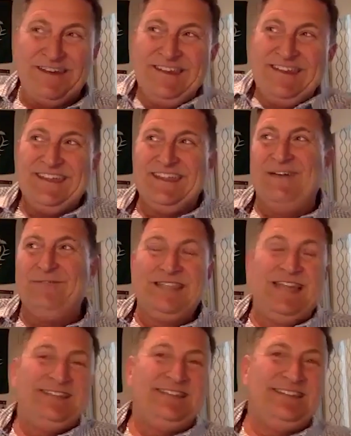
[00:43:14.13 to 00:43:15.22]
mean, I was
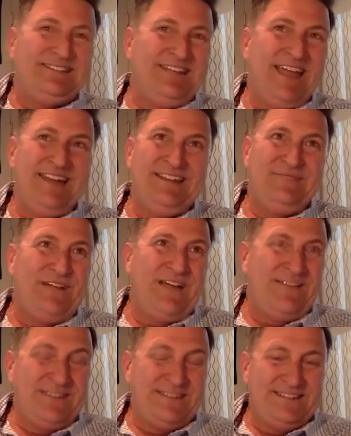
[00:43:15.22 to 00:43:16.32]
1995,
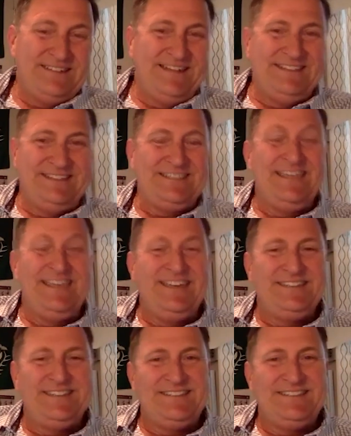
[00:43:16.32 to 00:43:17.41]

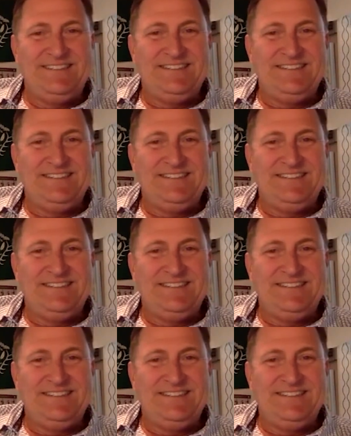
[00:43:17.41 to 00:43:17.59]
1996.